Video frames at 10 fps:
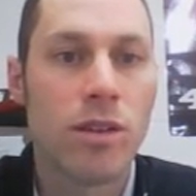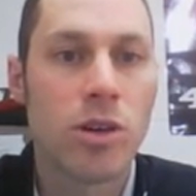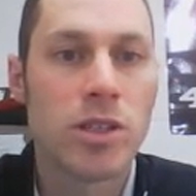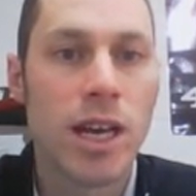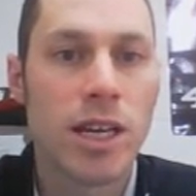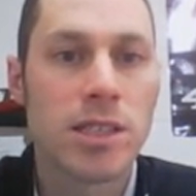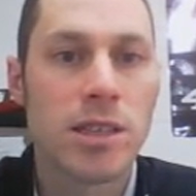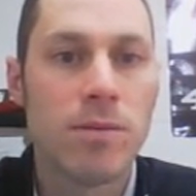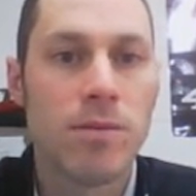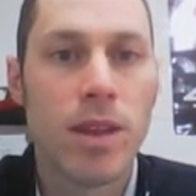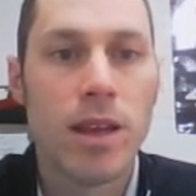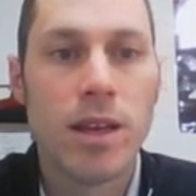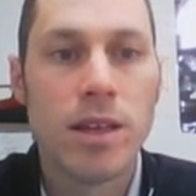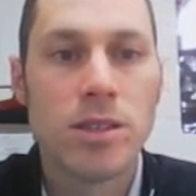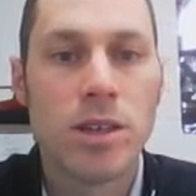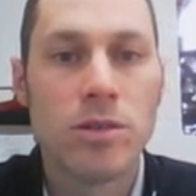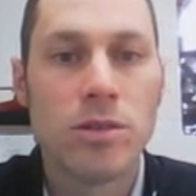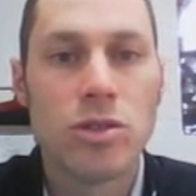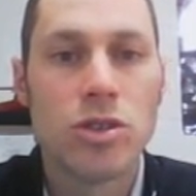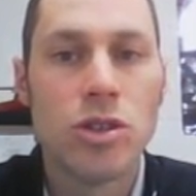vertex. So
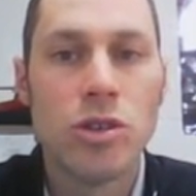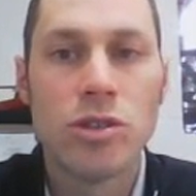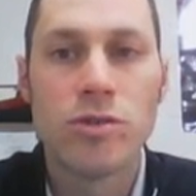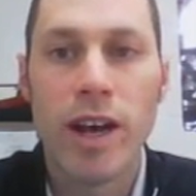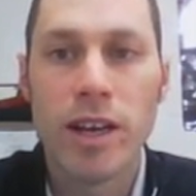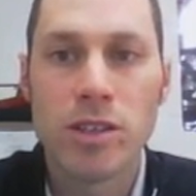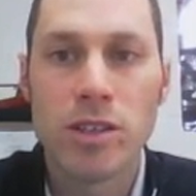choose values